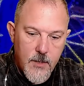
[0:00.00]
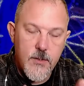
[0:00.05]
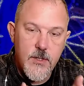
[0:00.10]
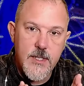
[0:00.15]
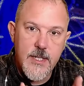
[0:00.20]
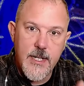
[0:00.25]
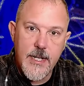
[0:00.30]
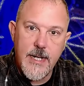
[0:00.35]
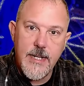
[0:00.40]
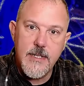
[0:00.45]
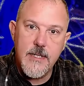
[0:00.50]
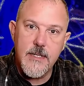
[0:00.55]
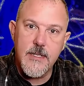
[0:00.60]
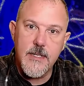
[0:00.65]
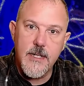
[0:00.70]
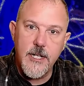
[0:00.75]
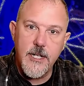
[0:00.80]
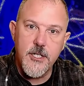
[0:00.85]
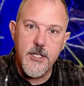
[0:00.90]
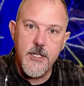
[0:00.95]
today's
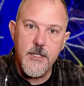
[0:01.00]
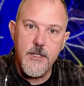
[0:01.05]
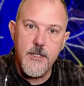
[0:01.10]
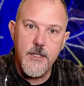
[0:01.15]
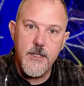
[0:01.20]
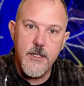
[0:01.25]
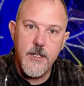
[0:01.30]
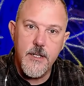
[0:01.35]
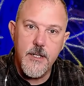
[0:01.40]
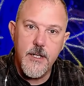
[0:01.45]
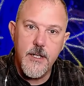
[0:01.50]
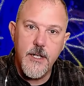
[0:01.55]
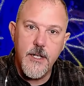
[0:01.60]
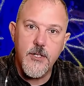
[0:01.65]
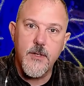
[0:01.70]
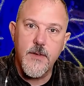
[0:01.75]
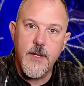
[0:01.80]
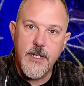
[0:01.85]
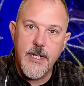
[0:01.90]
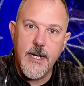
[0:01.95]
discussion is
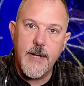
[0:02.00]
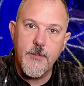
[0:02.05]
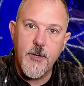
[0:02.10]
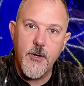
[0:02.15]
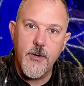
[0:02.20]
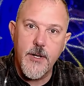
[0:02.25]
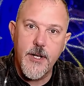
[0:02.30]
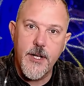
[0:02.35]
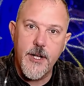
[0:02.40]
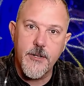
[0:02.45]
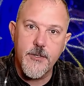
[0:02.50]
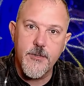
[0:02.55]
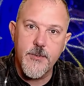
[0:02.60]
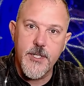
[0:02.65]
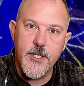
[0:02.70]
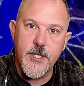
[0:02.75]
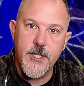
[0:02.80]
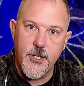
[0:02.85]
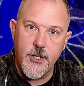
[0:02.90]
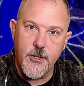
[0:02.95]
on the time current
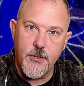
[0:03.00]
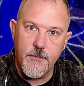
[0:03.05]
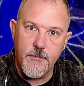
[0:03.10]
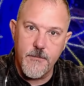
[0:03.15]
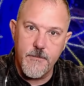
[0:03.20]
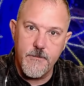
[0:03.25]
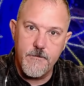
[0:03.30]
characteristic curve.